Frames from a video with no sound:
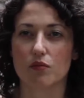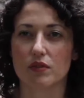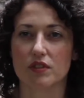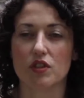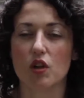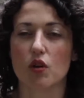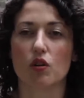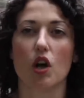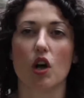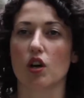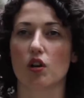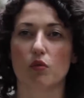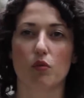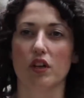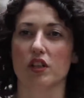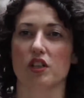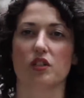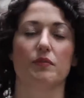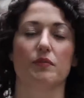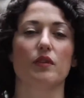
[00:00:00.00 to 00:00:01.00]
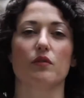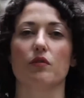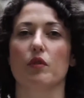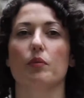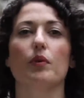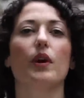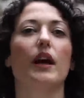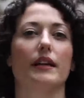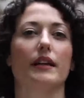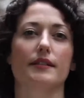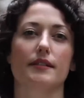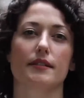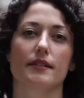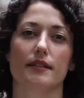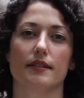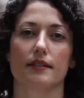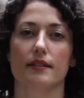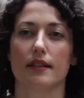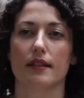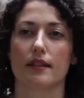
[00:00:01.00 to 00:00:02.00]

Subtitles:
no longer want to be repressed and